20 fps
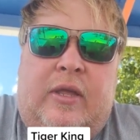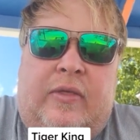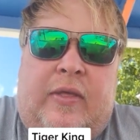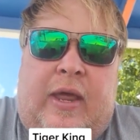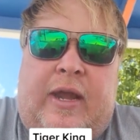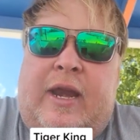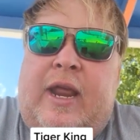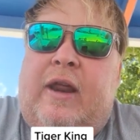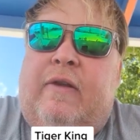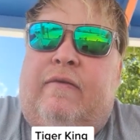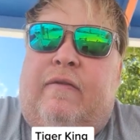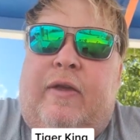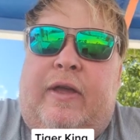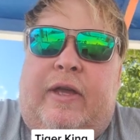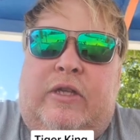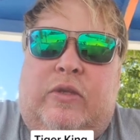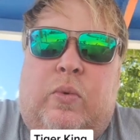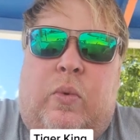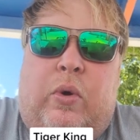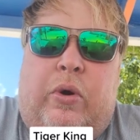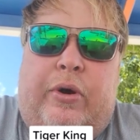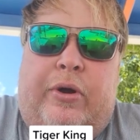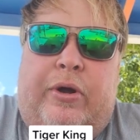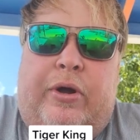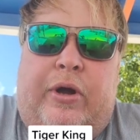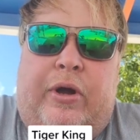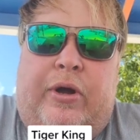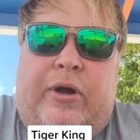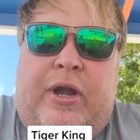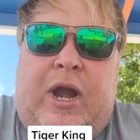that Netflix warned
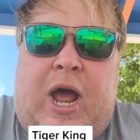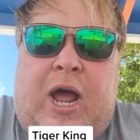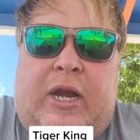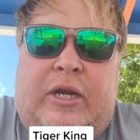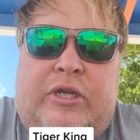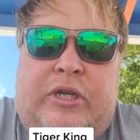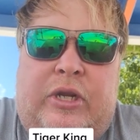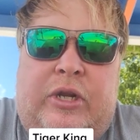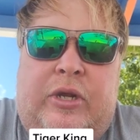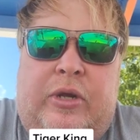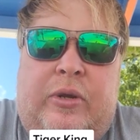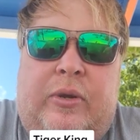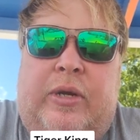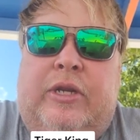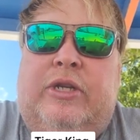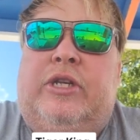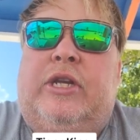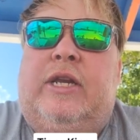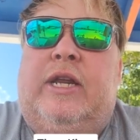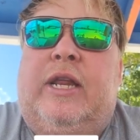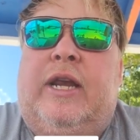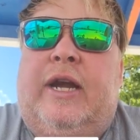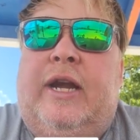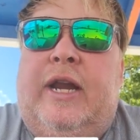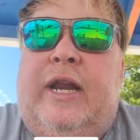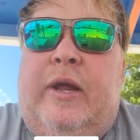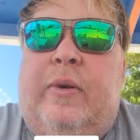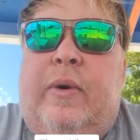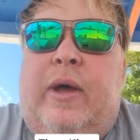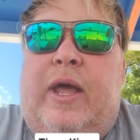her not to, and she did it
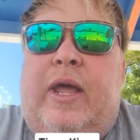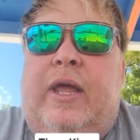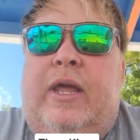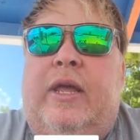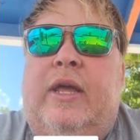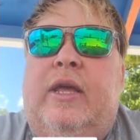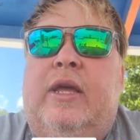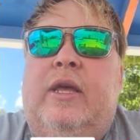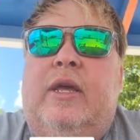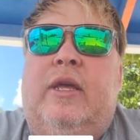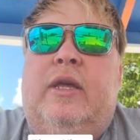anyway.